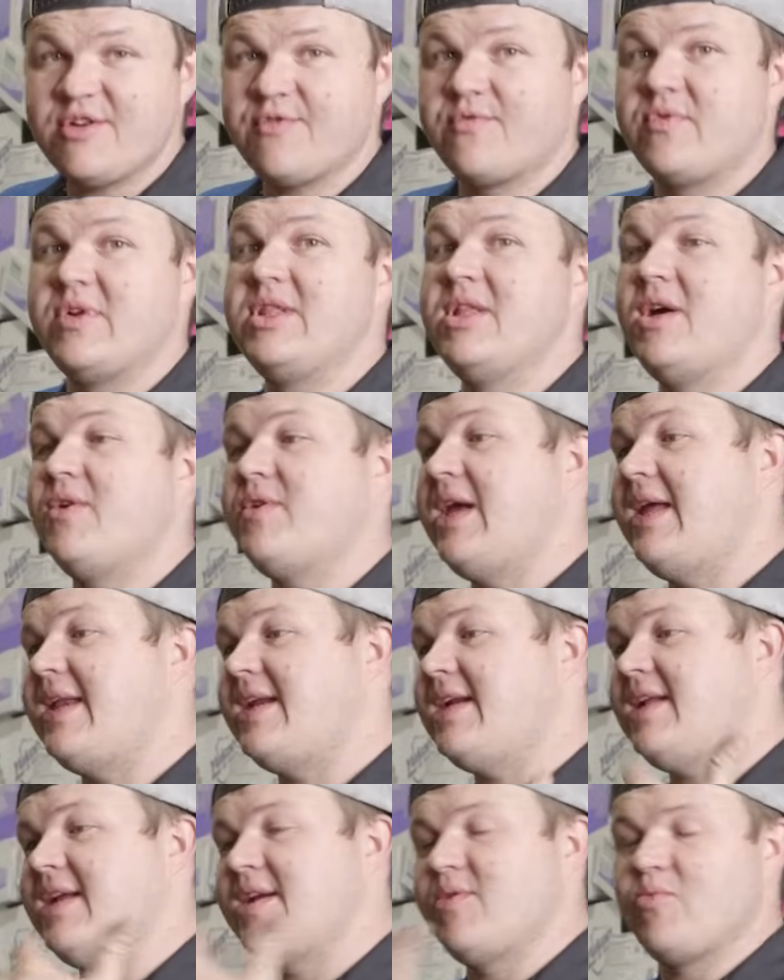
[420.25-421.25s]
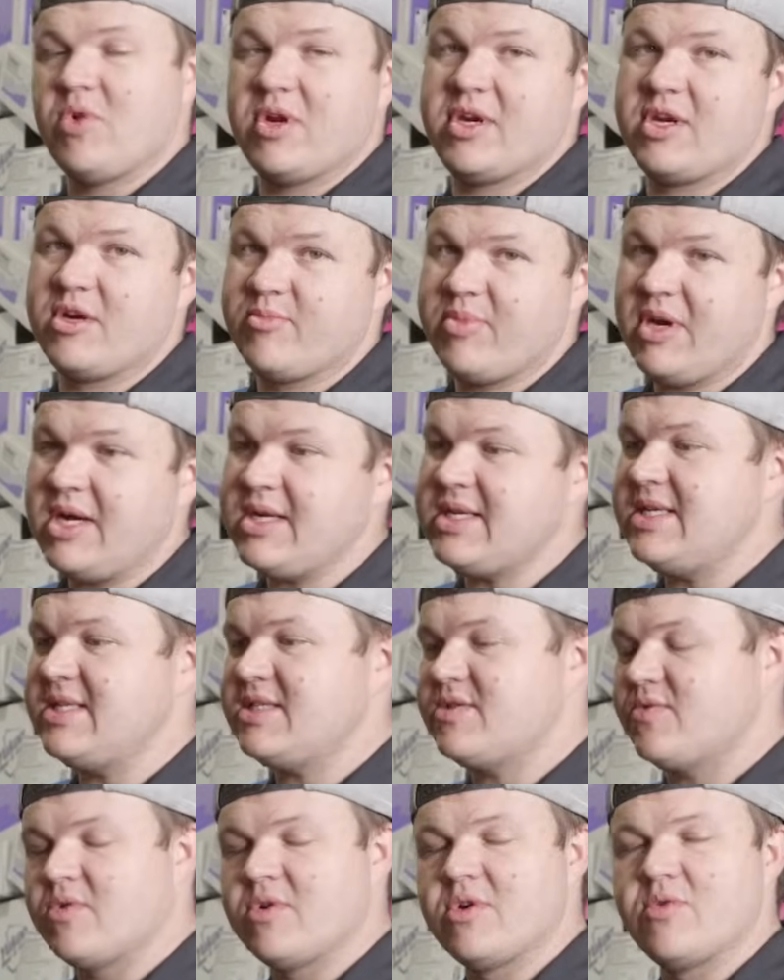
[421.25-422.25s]
you've relocated it in one of your
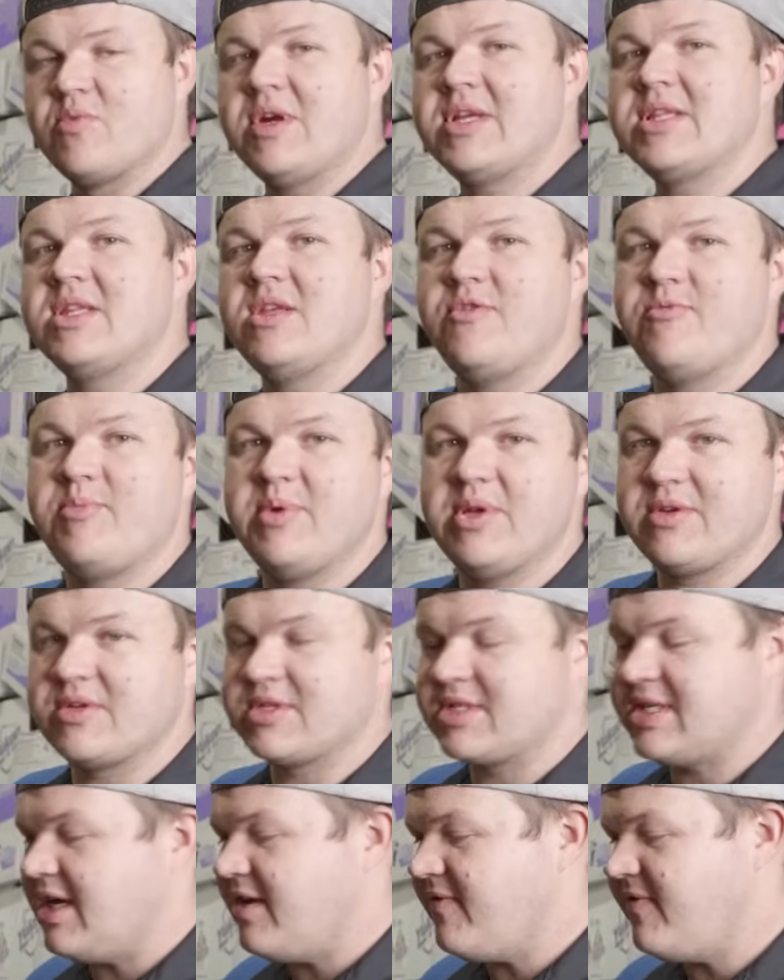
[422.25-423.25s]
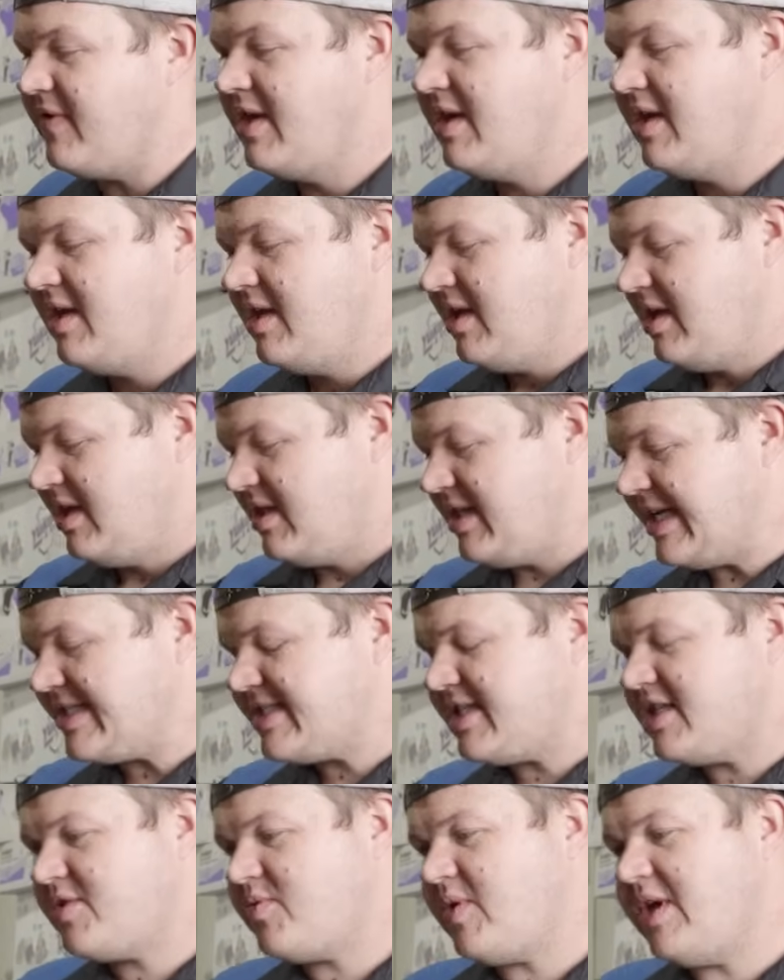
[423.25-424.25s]
buggies or a rig that you built yourself. In that
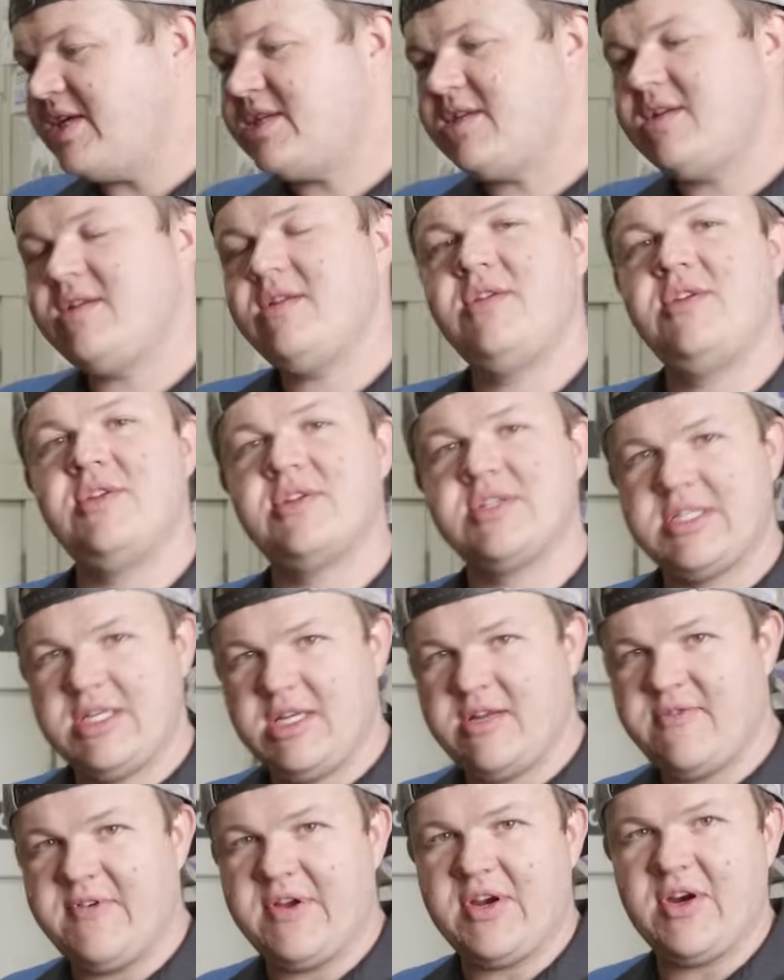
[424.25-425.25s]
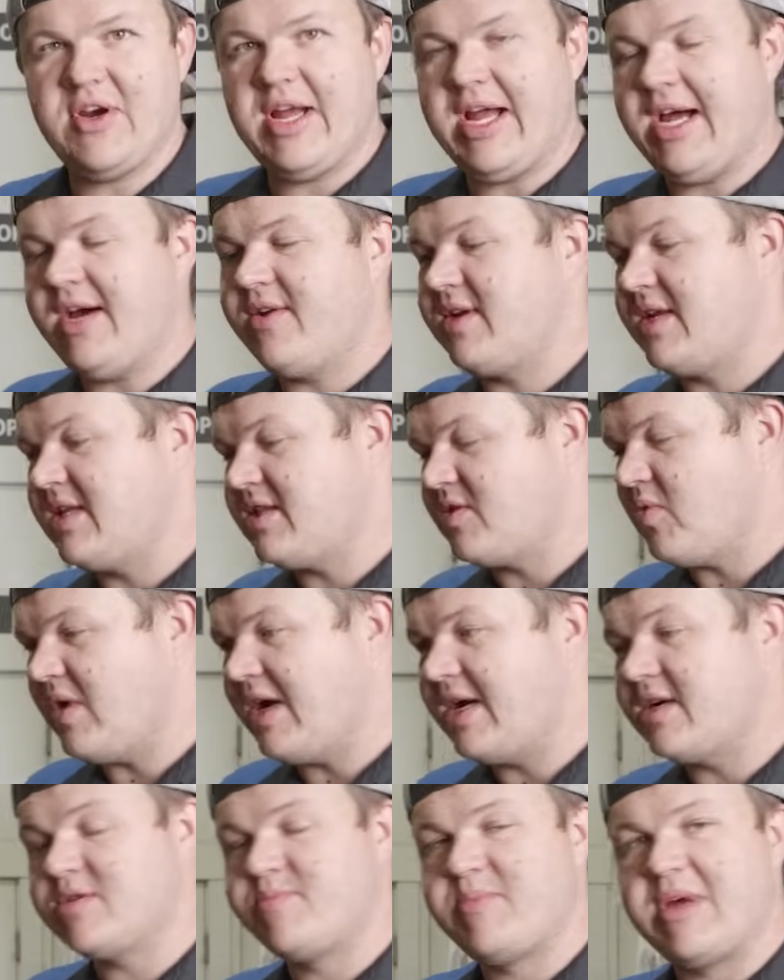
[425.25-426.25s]
situation, you just need to figure out how to get the
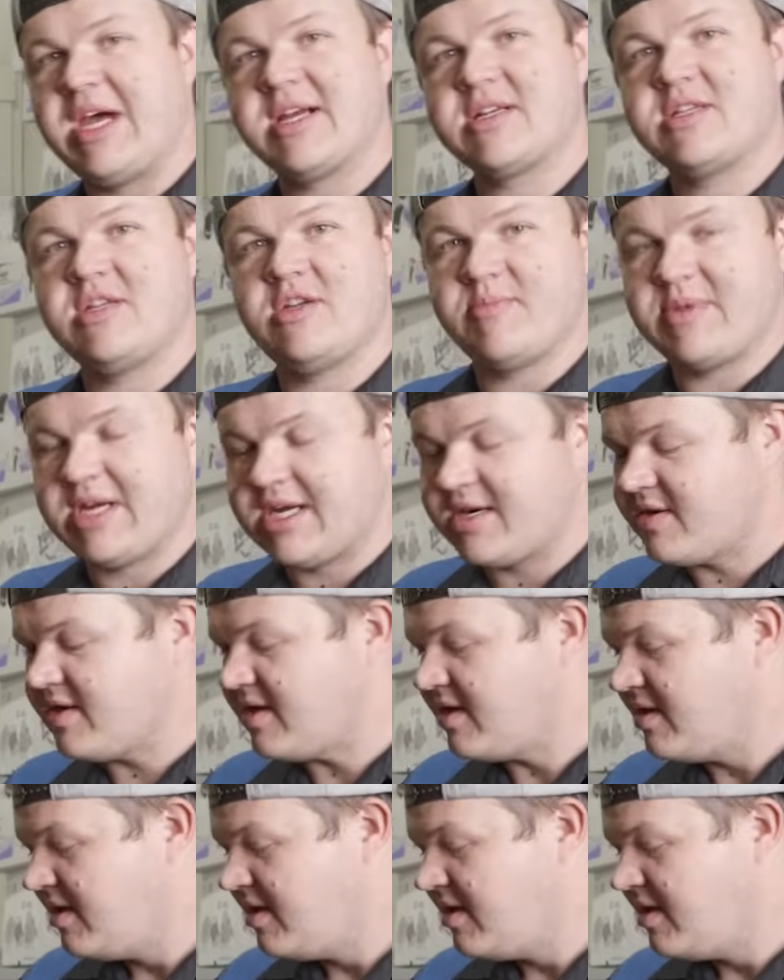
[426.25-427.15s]
wires back to your battery.